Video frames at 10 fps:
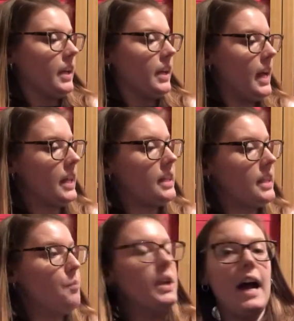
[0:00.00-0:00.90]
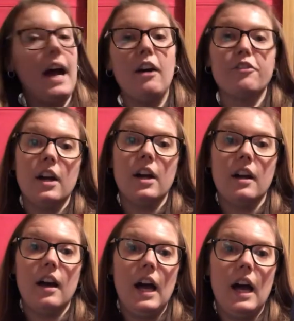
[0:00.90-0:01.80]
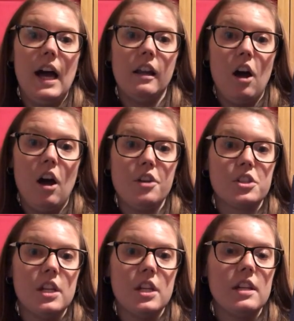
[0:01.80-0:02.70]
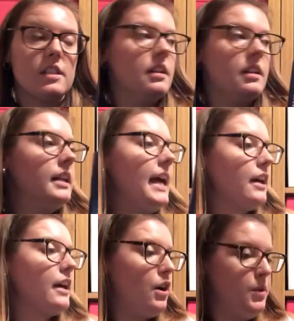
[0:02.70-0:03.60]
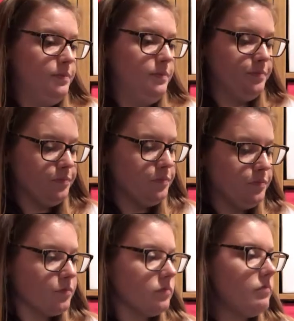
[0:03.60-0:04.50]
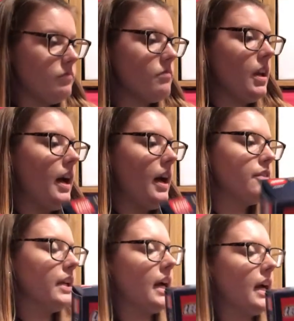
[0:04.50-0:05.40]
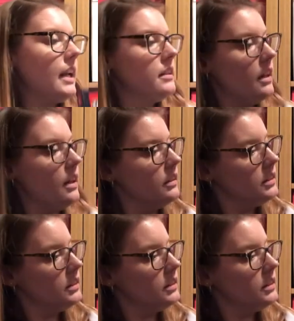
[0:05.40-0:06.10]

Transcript: Okay, then we have our last year's Lego Advent Calendar.